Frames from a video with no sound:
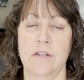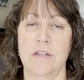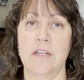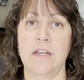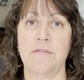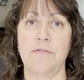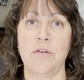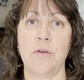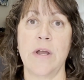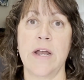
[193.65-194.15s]

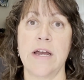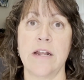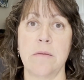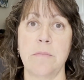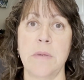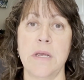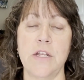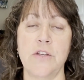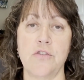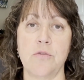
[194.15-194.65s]
if you had a
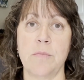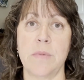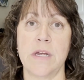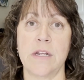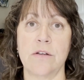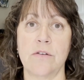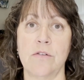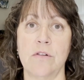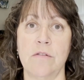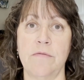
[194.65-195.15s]
major
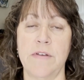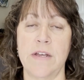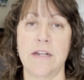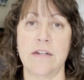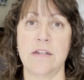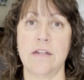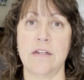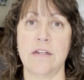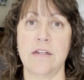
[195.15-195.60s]
medical event.